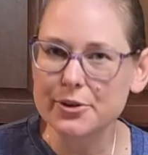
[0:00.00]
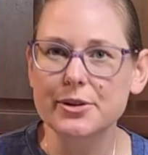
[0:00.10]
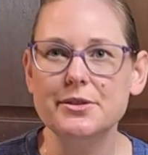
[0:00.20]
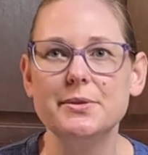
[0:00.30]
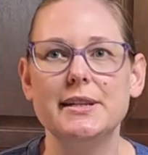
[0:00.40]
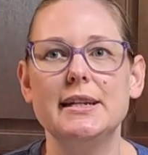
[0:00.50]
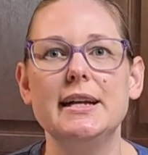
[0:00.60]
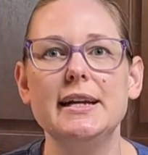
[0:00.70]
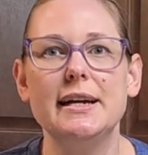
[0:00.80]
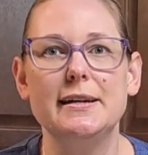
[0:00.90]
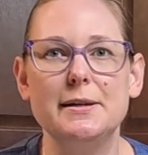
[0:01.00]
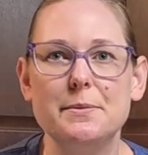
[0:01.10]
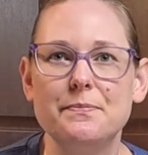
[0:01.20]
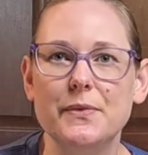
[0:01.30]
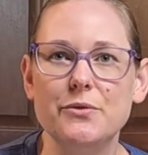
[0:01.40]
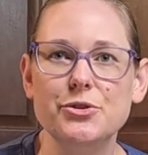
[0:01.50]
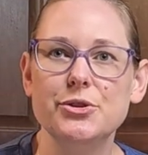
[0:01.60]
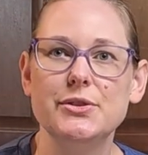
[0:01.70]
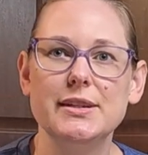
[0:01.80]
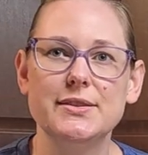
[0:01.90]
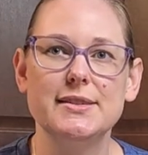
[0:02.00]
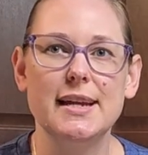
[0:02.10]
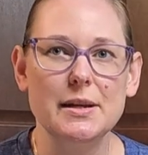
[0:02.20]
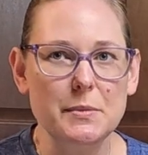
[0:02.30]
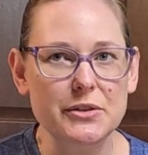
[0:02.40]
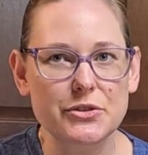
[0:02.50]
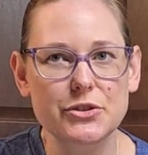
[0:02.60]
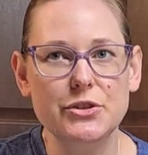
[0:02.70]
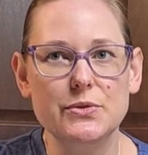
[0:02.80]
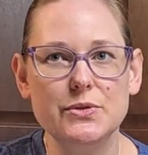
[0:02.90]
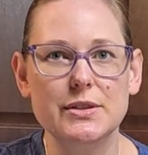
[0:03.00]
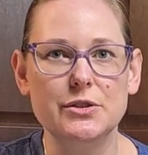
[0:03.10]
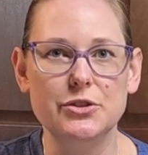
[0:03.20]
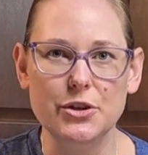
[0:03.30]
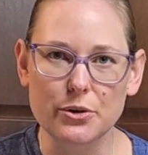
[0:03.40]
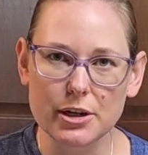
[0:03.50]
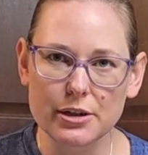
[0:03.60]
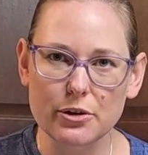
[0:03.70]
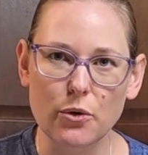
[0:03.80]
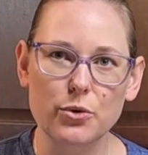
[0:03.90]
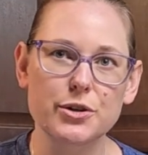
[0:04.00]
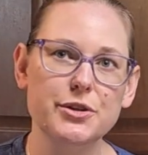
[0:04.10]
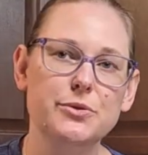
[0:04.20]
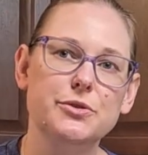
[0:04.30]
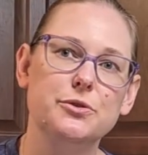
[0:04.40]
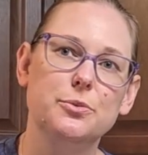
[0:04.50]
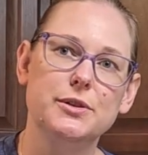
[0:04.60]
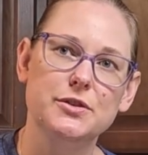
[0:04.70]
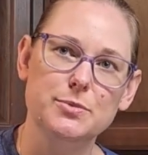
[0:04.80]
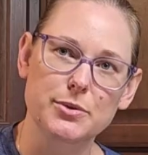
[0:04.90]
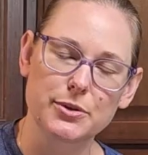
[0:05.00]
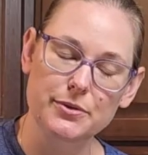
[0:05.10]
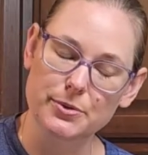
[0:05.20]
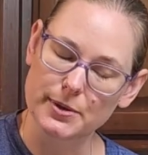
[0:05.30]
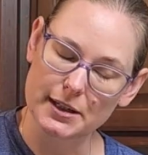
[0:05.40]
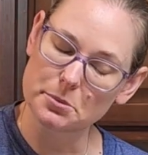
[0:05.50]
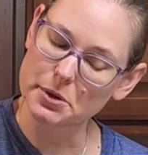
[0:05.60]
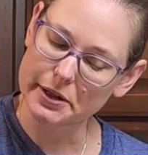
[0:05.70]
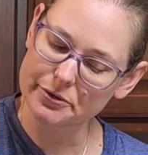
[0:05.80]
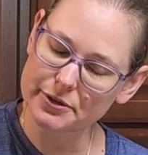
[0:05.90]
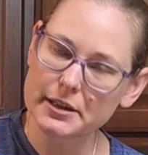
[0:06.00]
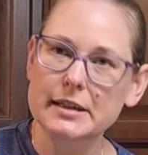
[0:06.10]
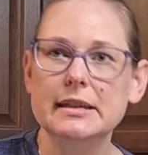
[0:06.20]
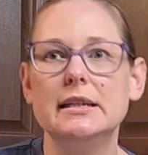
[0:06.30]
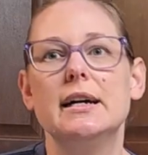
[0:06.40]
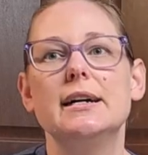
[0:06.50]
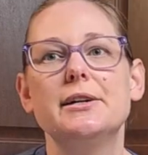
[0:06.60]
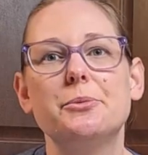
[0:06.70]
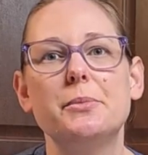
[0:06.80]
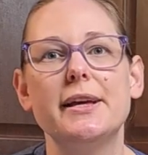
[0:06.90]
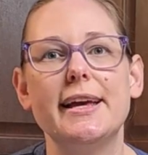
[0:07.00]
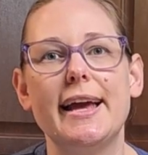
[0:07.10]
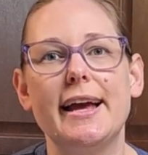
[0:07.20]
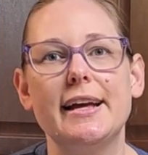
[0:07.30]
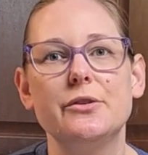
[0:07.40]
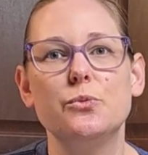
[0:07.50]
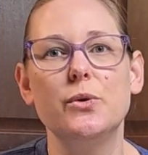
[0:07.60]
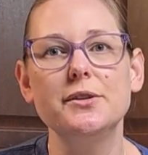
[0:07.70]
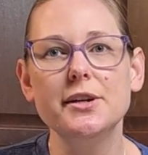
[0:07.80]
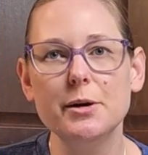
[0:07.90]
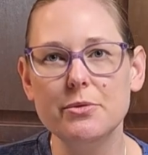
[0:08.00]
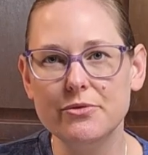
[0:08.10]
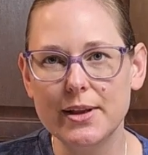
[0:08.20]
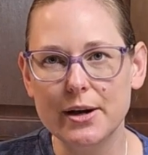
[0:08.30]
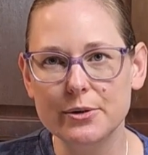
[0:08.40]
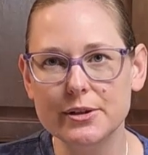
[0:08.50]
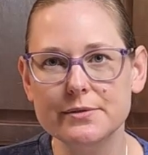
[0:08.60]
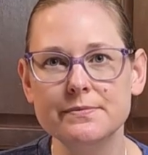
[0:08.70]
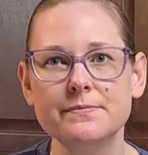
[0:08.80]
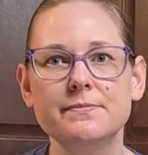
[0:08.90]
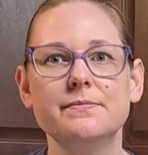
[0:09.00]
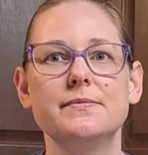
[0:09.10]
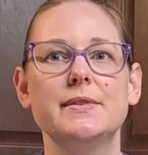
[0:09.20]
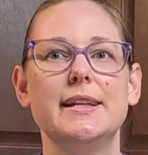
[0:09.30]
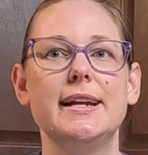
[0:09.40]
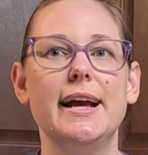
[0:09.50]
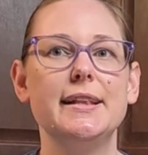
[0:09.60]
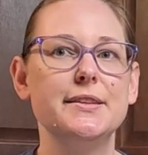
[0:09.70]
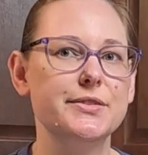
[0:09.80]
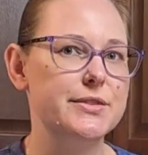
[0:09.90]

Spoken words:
get crazy with it. If you're using a stand mixer, use the dough hook or use your wooden spoon if you want to get both. Add 1 cup of flour, then add the